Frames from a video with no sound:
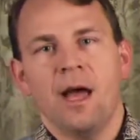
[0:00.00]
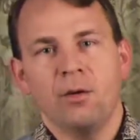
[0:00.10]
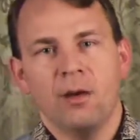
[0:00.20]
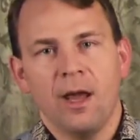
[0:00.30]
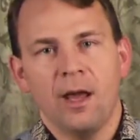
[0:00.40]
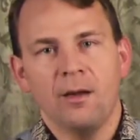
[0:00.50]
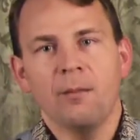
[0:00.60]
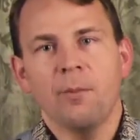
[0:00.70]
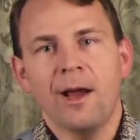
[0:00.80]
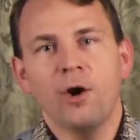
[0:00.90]
And,
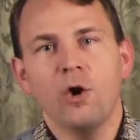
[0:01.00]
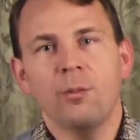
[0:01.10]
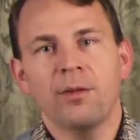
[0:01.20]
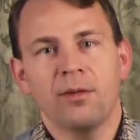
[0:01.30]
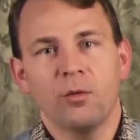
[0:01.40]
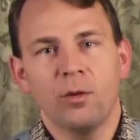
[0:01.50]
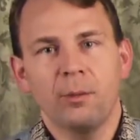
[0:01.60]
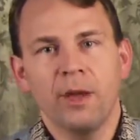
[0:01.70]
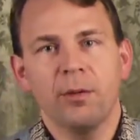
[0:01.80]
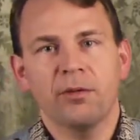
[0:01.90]
and my hope is that
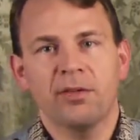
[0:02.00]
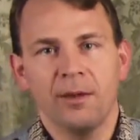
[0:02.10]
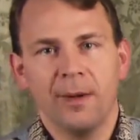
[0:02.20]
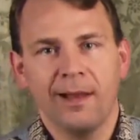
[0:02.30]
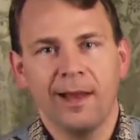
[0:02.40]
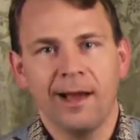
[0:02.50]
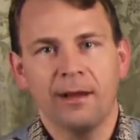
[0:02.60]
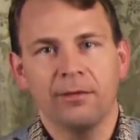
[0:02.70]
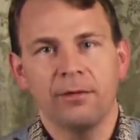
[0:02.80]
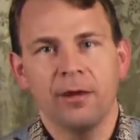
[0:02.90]
when people see my
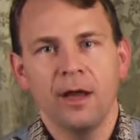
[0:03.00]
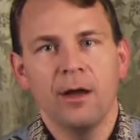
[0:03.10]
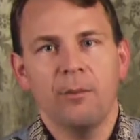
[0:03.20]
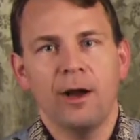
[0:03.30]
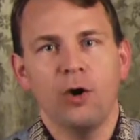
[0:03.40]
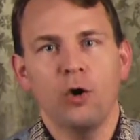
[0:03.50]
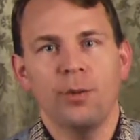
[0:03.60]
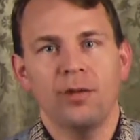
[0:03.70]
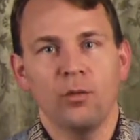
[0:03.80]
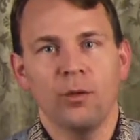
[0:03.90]
life, my
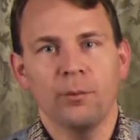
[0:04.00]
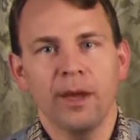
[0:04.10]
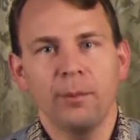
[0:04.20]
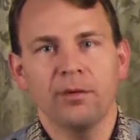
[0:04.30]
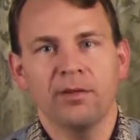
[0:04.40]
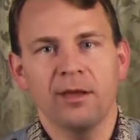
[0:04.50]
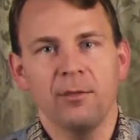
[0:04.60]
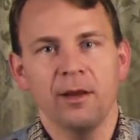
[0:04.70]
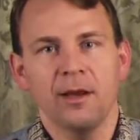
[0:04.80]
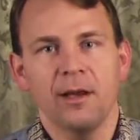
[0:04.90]
hope is that when people
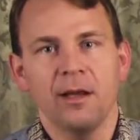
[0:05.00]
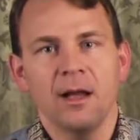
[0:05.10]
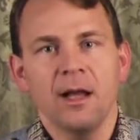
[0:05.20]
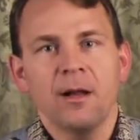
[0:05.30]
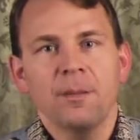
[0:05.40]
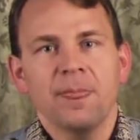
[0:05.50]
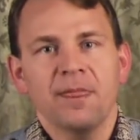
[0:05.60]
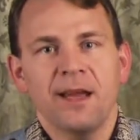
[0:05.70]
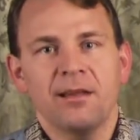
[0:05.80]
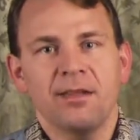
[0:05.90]
see me,
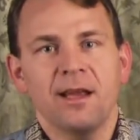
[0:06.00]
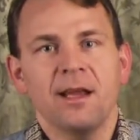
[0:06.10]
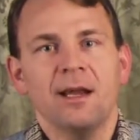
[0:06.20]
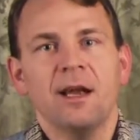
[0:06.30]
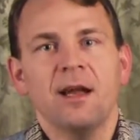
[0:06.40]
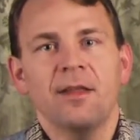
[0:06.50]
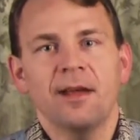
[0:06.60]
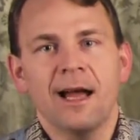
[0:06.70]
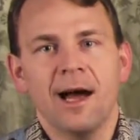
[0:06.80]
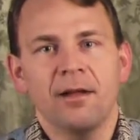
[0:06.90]
they see
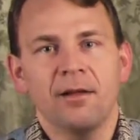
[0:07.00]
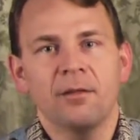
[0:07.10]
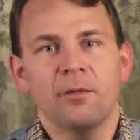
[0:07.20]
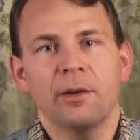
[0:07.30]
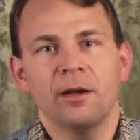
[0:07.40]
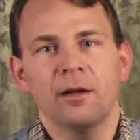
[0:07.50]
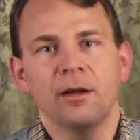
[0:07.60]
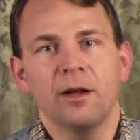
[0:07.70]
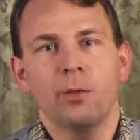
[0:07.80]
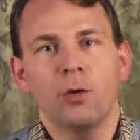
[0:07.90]
that God has
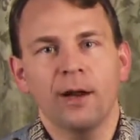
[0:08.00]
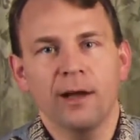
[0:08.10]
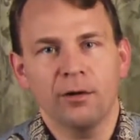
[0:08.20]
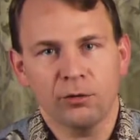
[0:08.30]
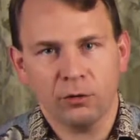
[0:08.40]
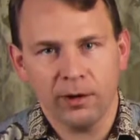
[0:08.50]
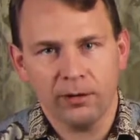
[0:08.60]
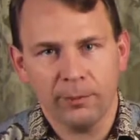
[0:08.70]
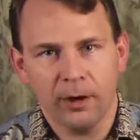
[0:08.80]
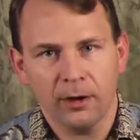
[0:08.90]
abundantly poured out His
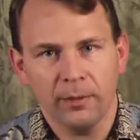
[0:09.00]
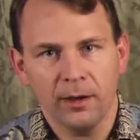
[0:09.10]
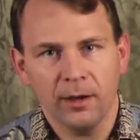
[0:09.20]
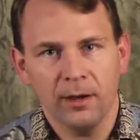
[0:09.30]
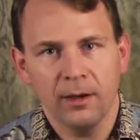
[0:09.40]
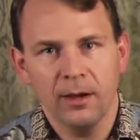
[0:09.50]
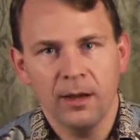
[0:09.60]
grace upon me,